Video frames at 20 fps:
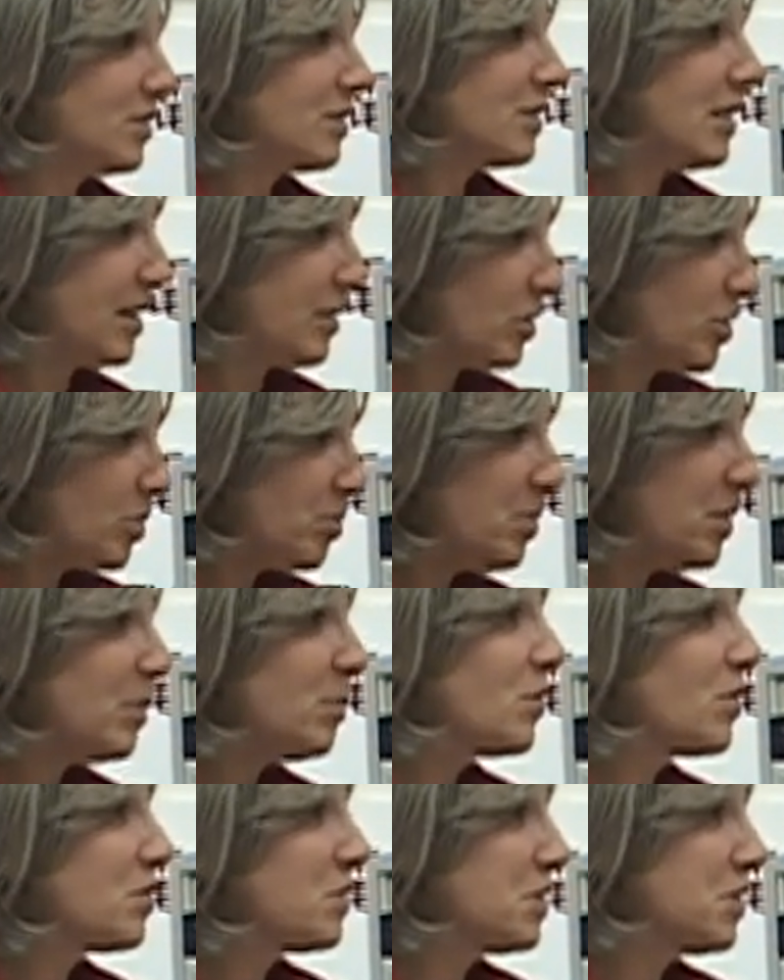Let her be
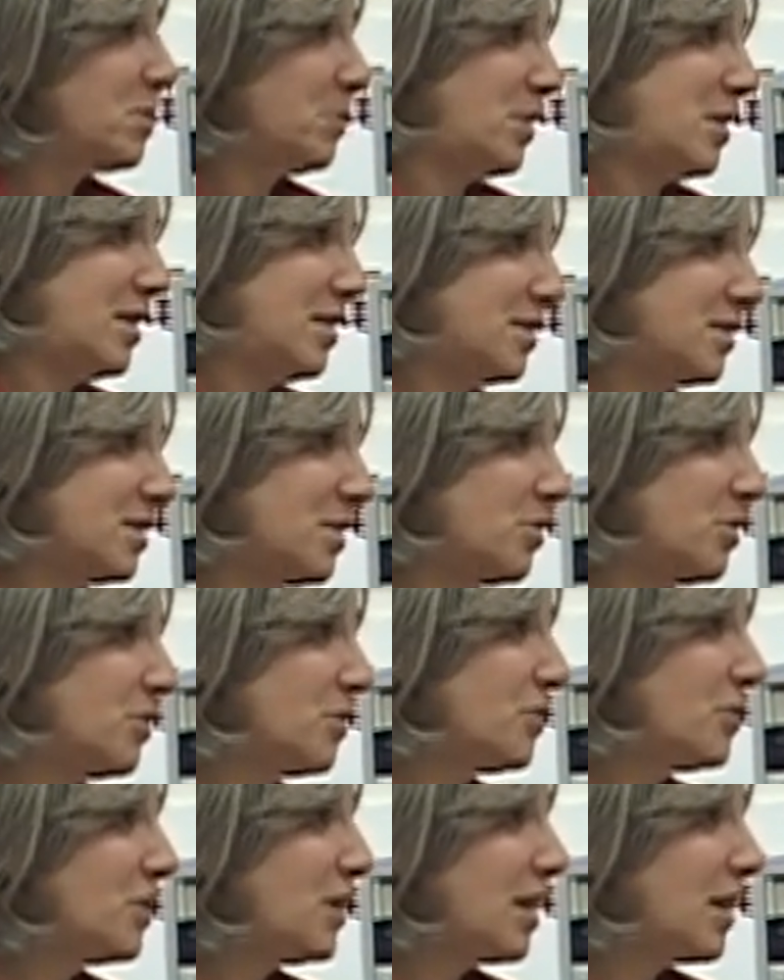more responsible
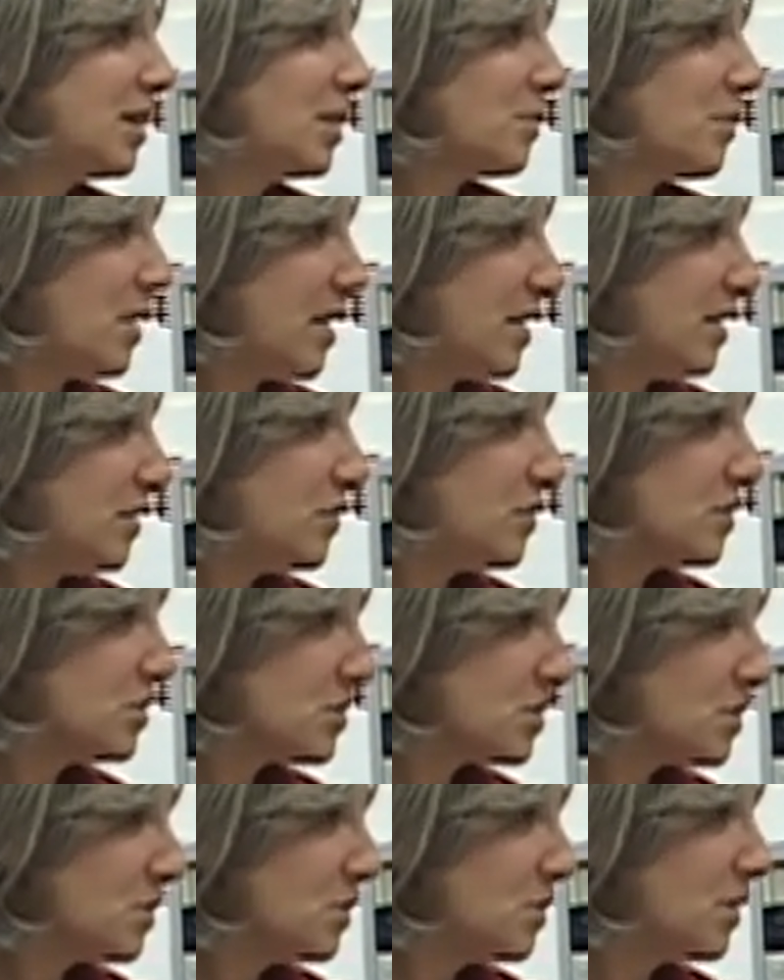for getting ready for
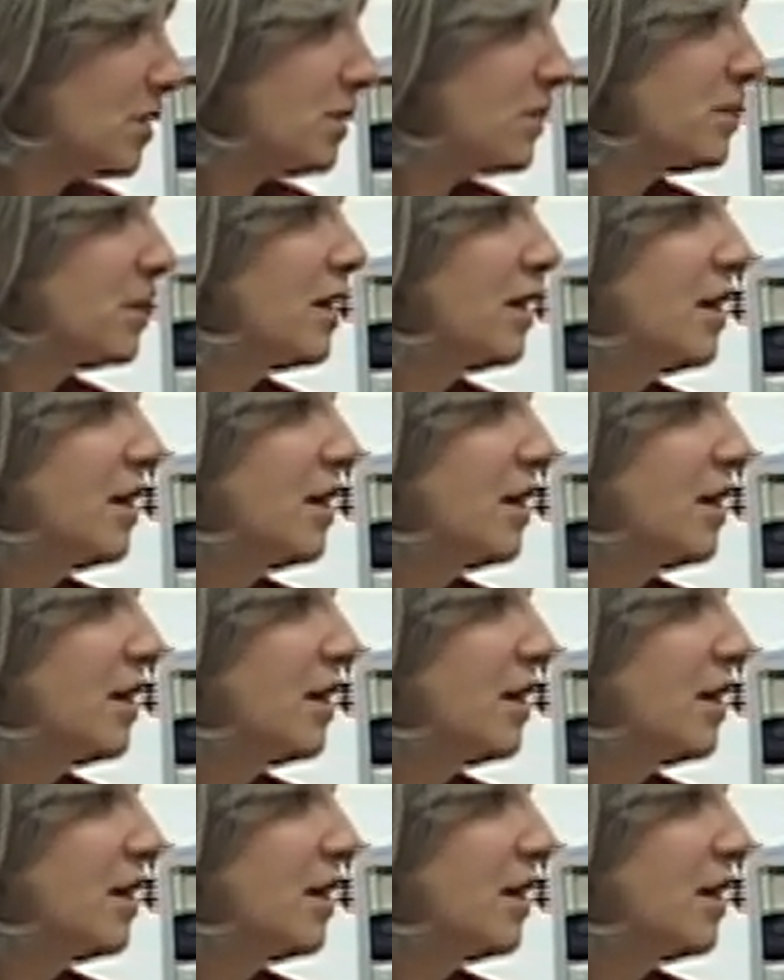school.